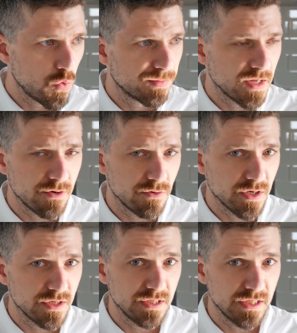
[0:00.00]
Now you're
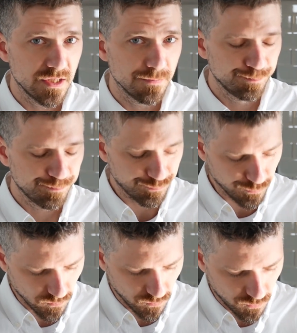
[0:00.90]
going to need to
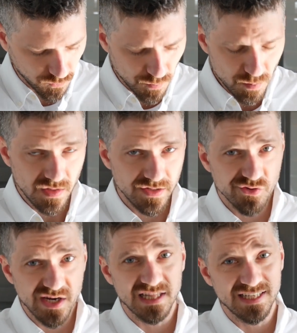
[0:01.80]

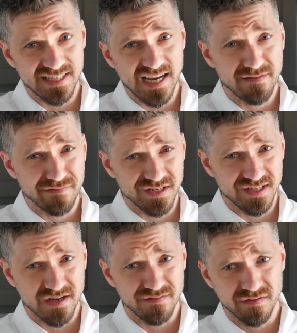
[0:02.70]
drink at least half this
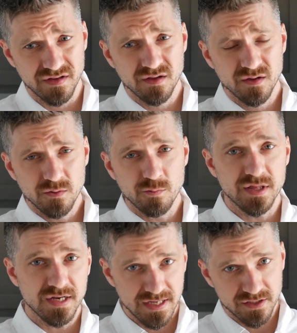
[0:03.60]
stuff with
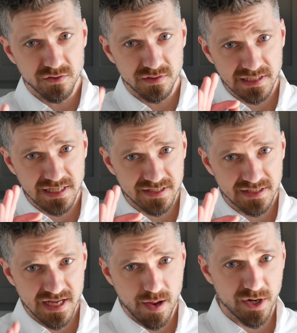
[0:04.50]
a nice good slice of
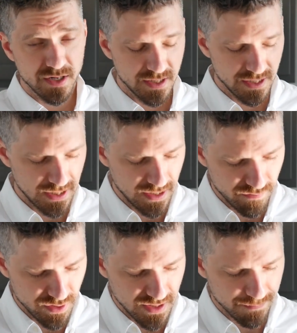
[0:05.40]
lemon and honey and
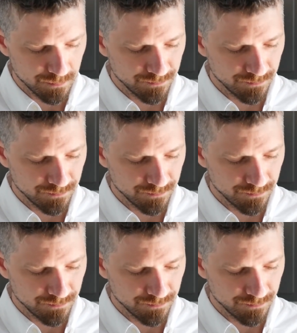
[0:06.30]
everything.